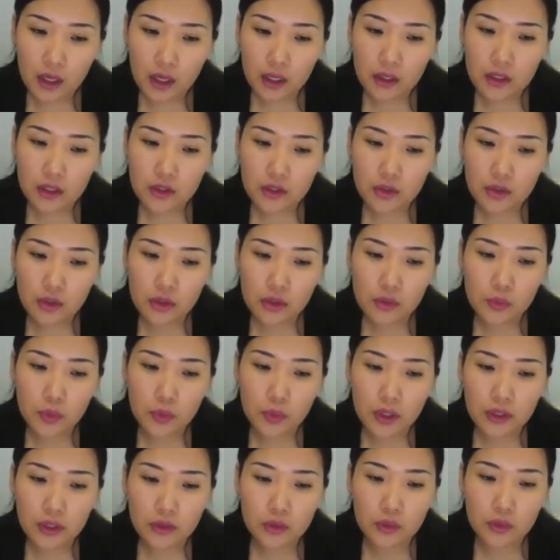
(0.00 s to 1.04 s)
And the third
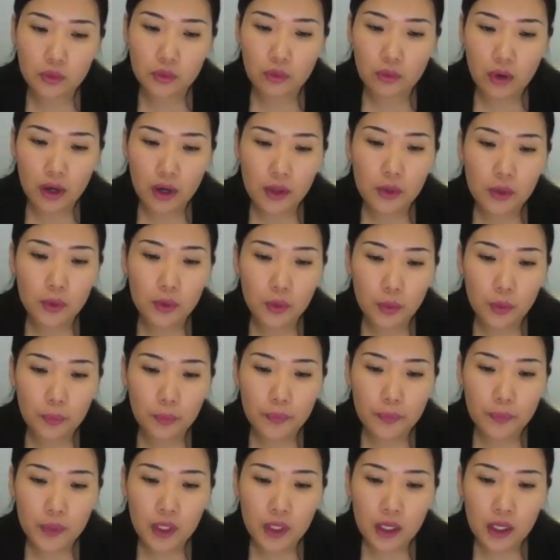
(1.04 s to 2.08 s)
one, do while loop,